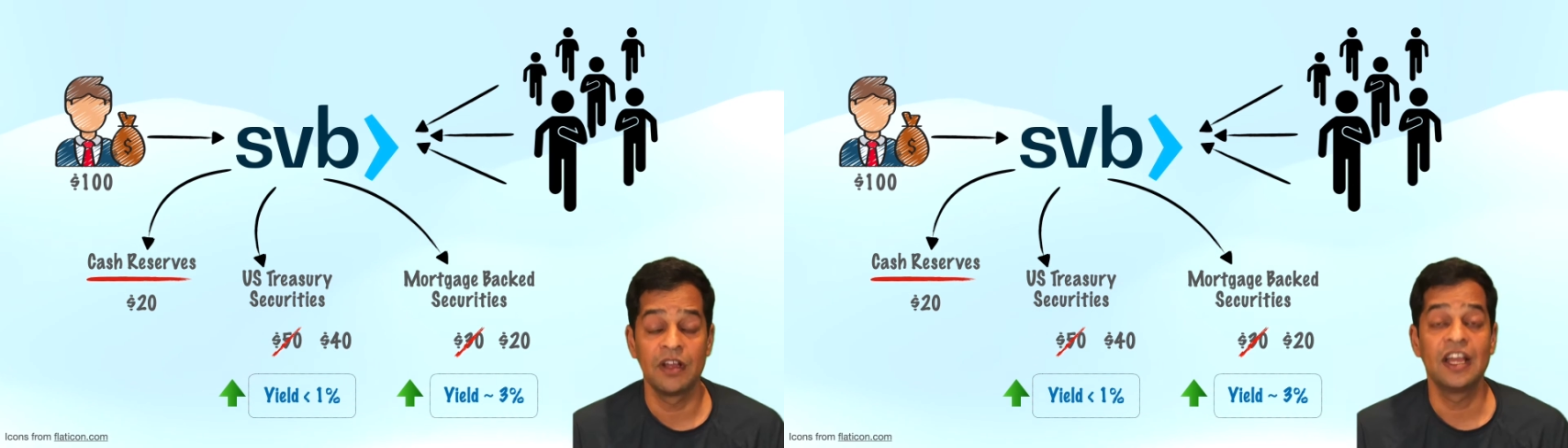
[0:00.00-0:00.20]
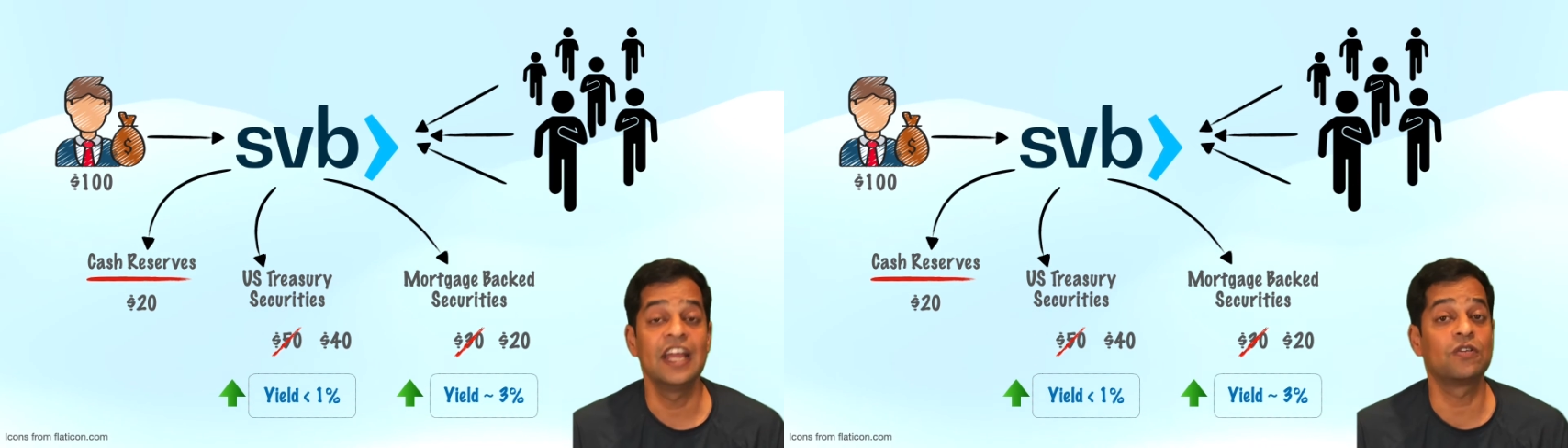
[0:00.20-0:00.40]

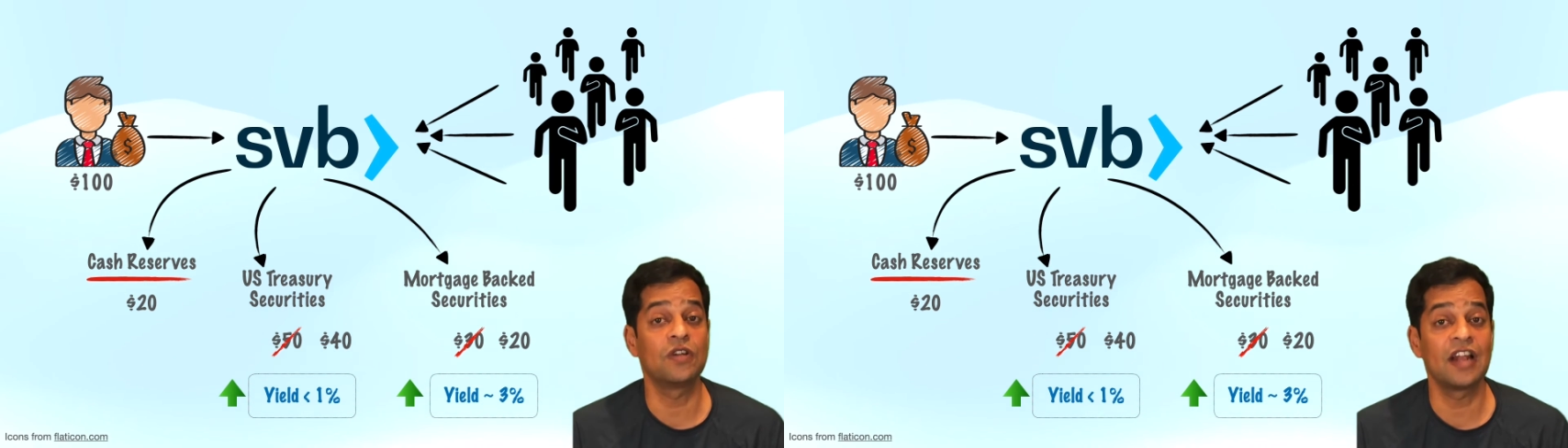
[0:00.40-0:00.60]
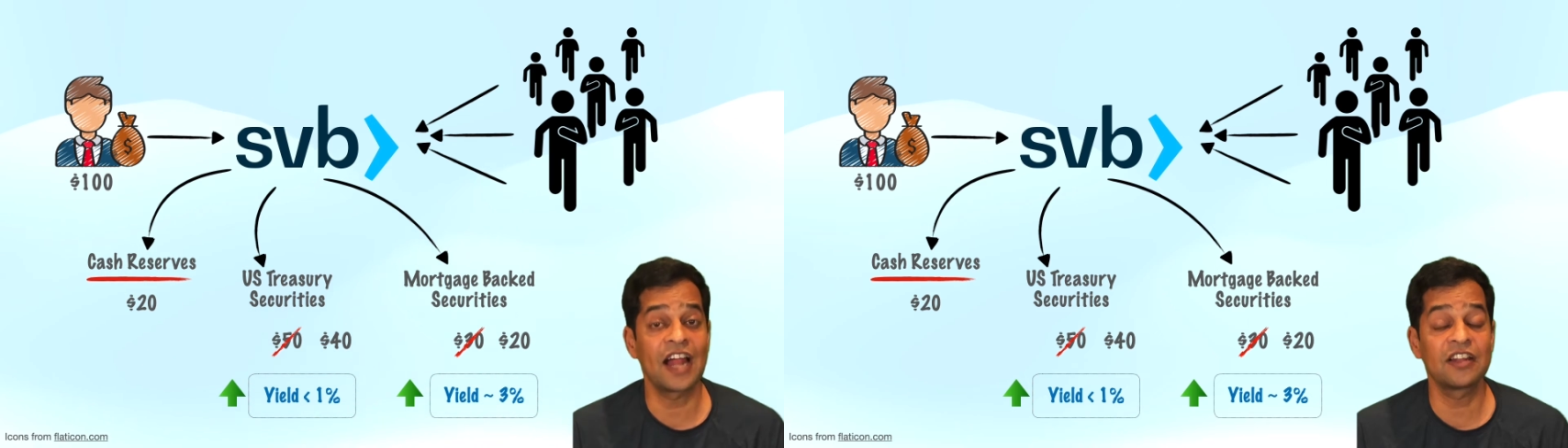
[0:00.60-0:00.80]
it could
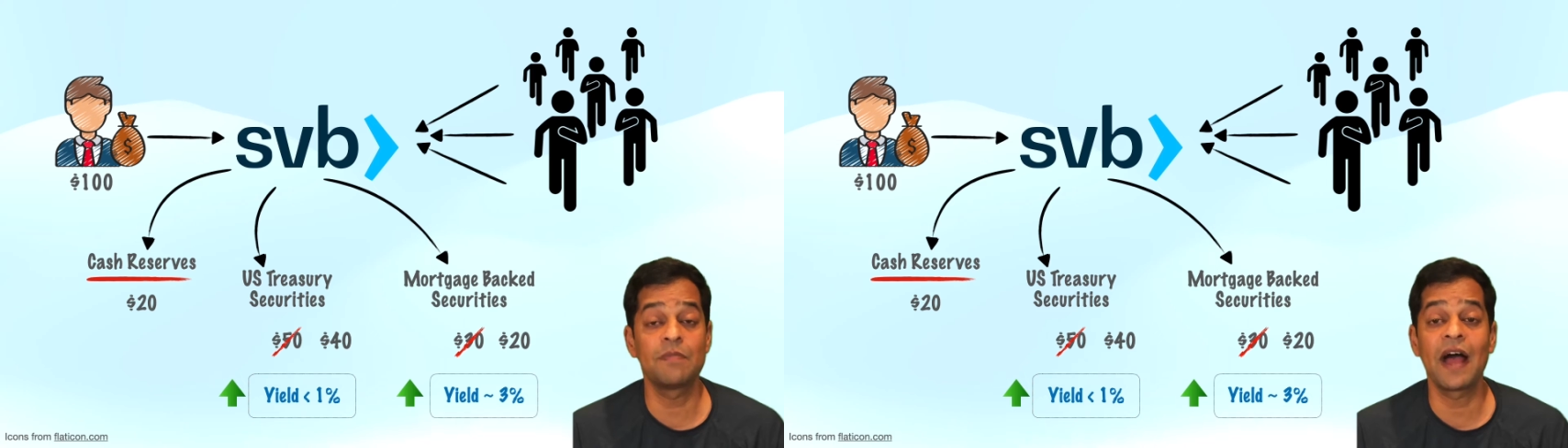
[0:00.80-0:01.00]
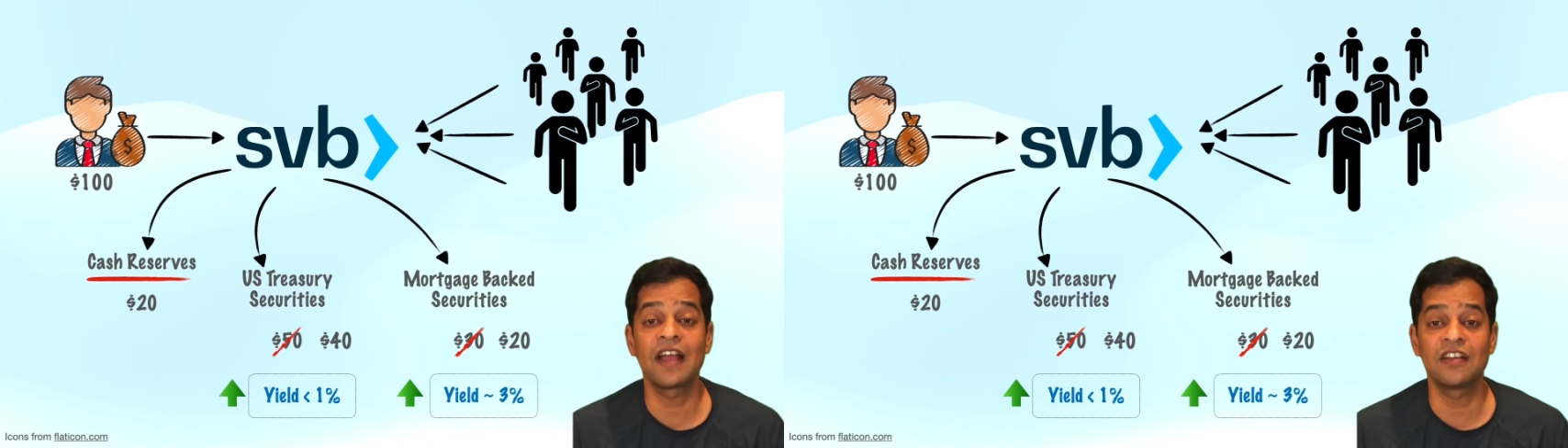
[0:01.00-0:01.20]
land the
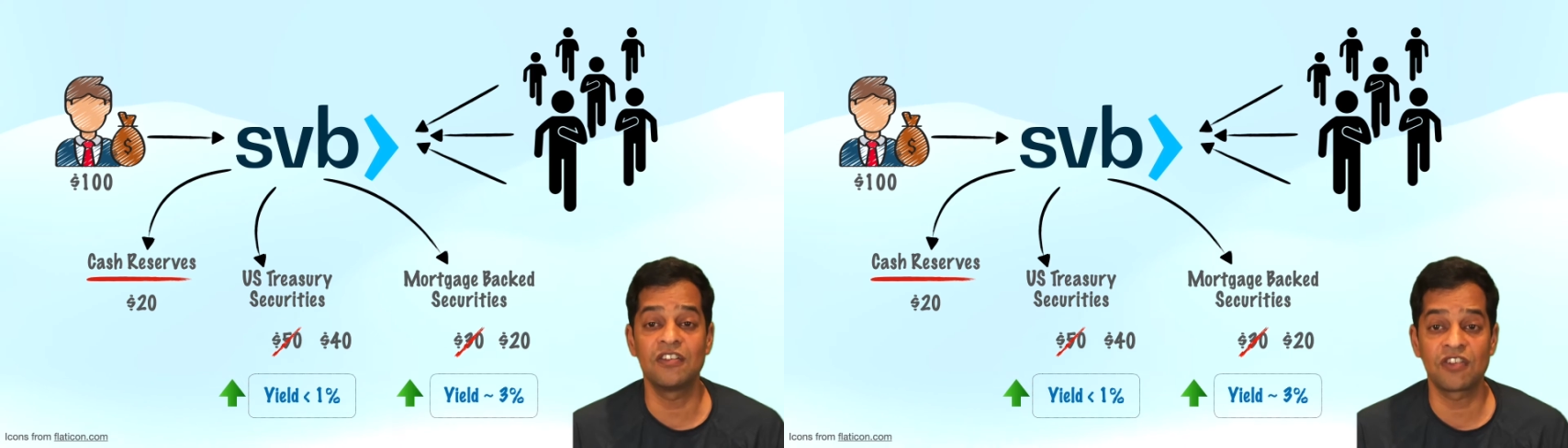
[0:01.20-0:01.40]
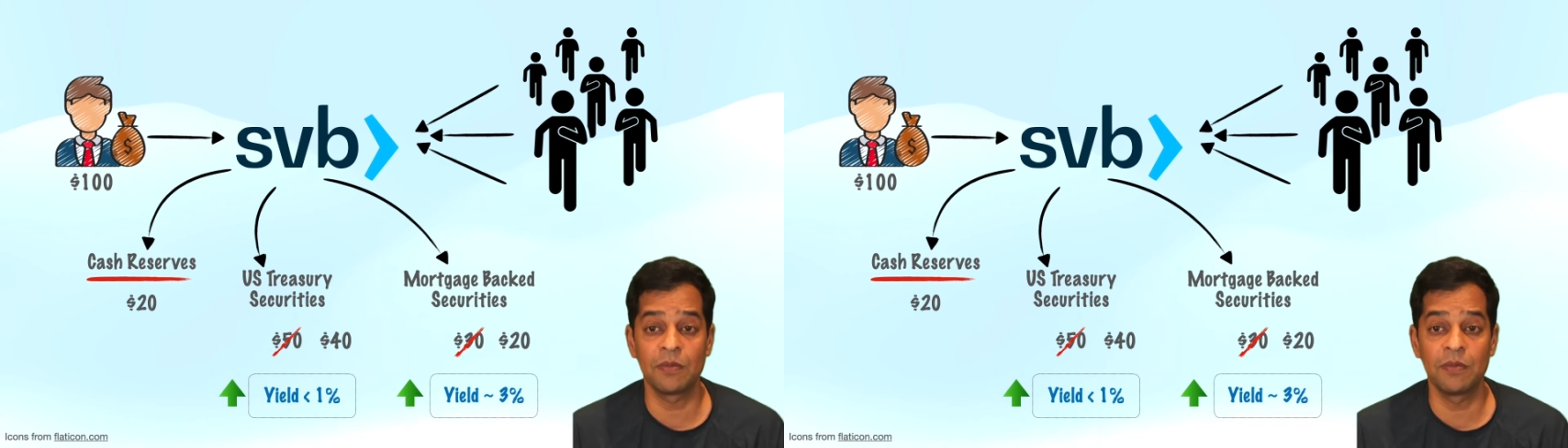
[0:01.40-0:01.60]
bank in
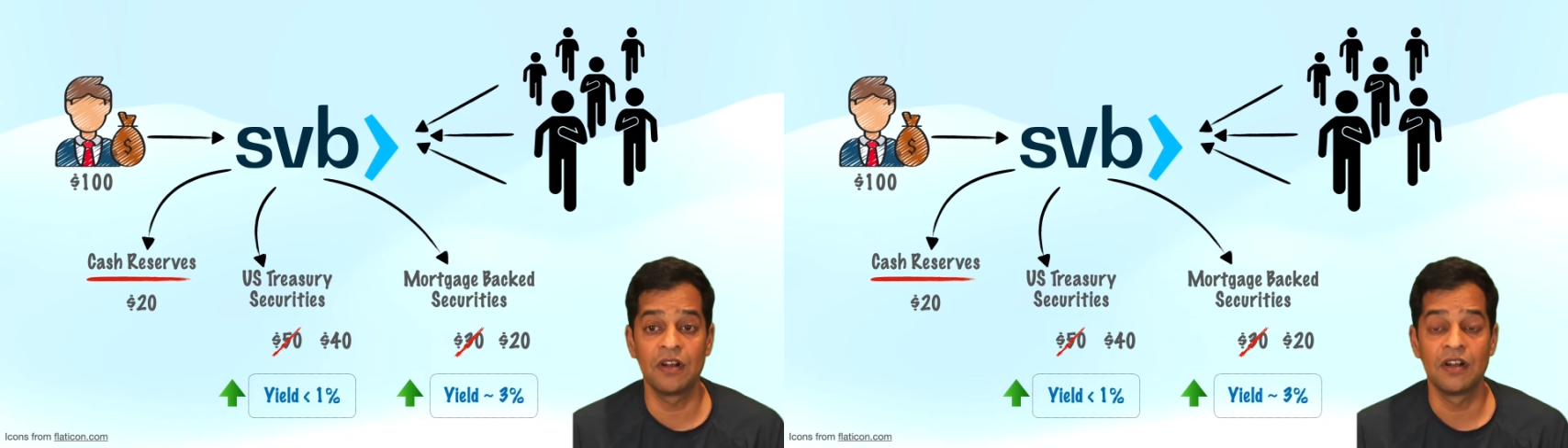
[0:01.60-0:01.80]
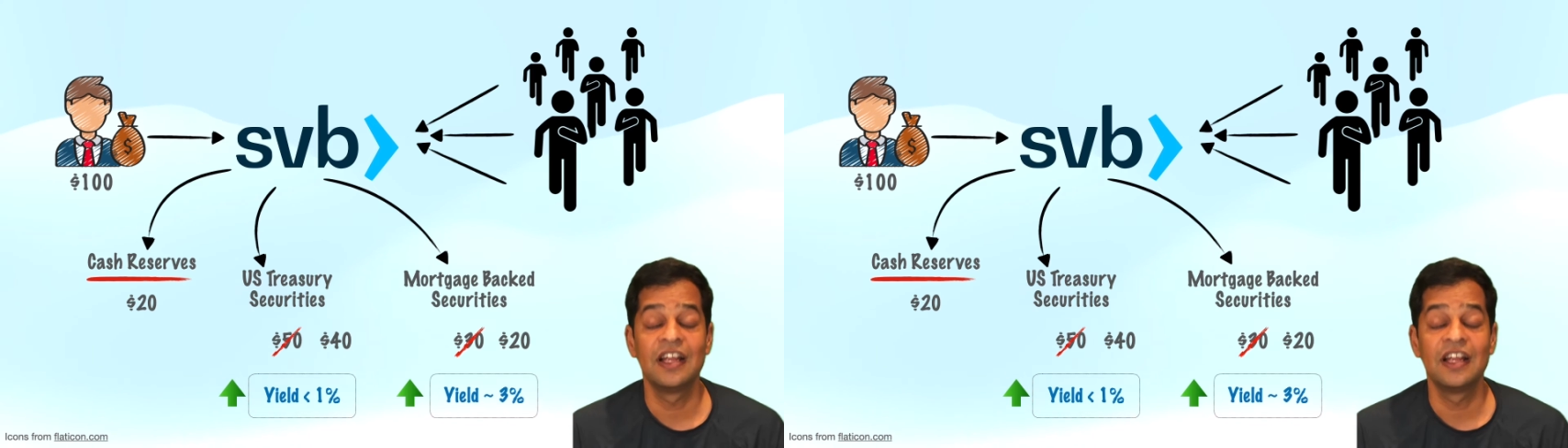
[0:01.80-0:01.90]
trouble,